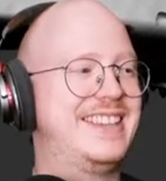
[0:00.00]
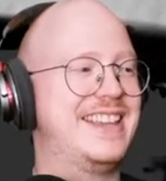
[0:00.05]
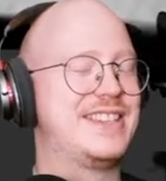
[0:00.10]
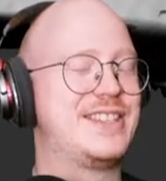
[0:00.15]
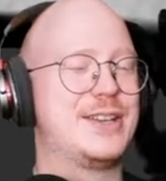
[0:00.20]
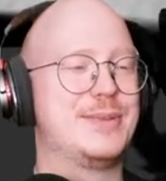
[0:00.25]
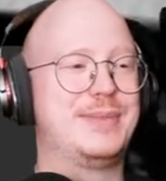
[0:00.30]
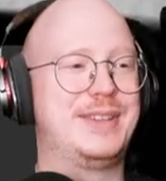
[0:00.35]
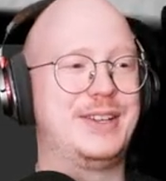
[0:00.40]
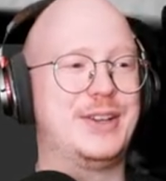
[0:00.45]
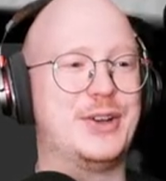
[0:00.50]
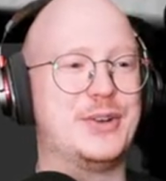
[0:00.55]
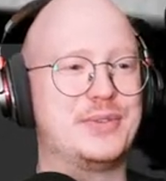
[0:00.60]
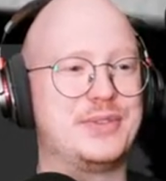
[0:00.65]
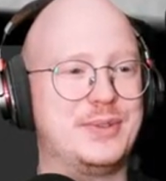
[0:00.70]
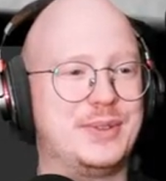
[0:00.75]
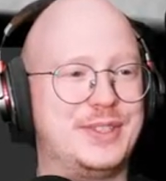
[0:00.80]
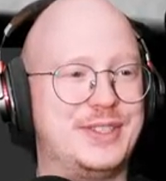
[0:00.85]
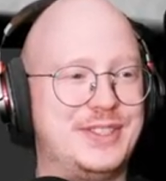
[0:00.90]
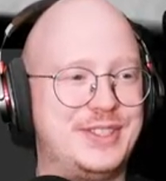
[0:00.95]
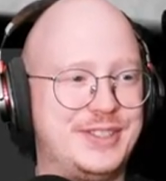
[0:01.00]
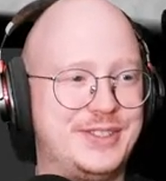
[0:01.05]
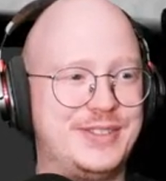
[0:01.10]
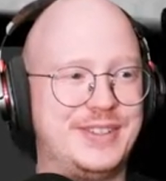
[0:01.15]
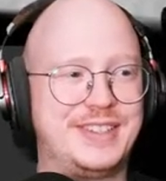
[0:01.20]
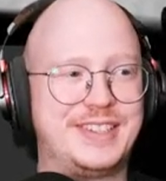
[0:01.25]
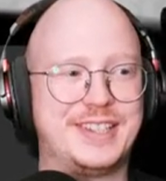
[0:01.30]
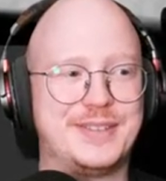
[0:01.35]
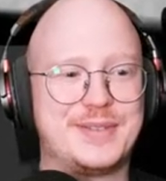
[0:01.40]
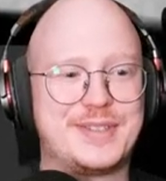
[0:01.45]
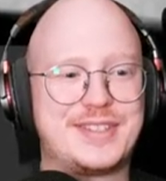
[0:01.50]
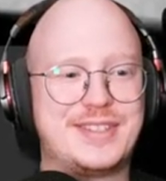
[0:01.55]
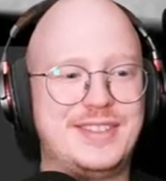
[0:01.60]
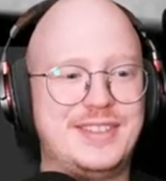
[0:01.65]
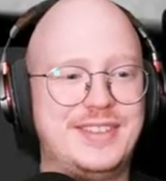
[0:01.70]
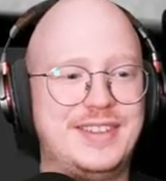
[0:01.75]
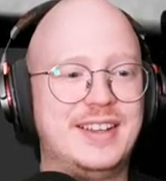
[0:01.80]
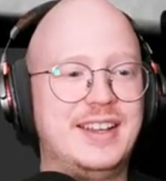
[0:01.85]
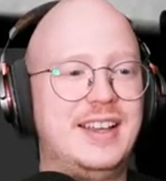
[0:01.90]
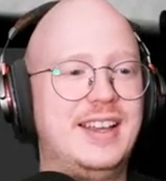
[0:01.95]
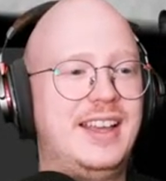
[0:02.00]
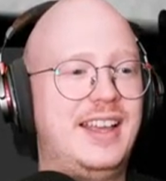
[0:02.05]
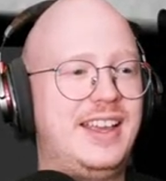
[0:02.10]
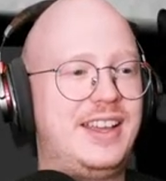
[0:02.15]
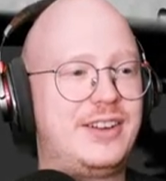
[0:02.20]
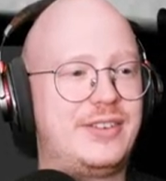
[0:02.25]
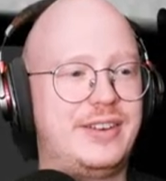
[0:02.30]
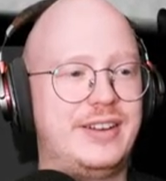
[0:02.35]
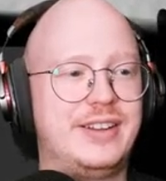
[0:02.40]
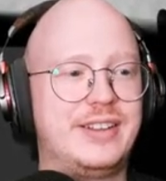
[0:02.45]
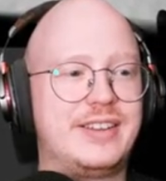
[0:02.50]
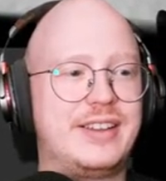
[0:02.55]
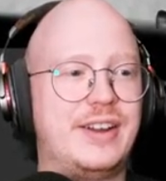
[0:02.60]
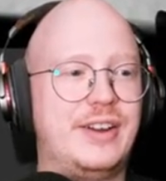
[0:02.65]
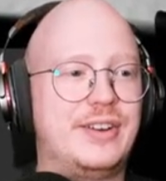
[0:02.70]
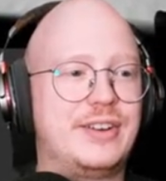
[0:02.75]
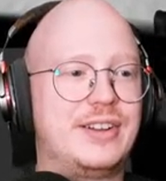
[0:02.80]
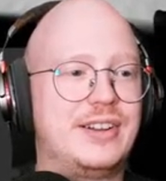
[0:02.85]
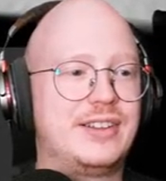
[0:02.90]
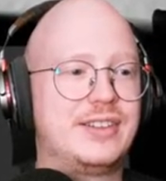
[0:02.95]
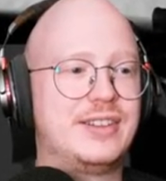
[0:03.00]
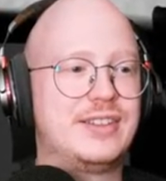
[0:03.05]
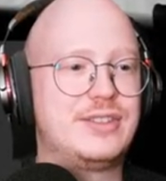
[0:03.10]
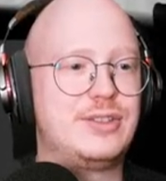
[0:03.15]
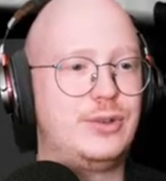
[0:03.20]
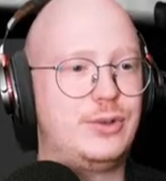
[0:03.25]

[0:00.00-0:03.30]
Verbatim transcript: that's something I often want to do when it comes to creating a character like this.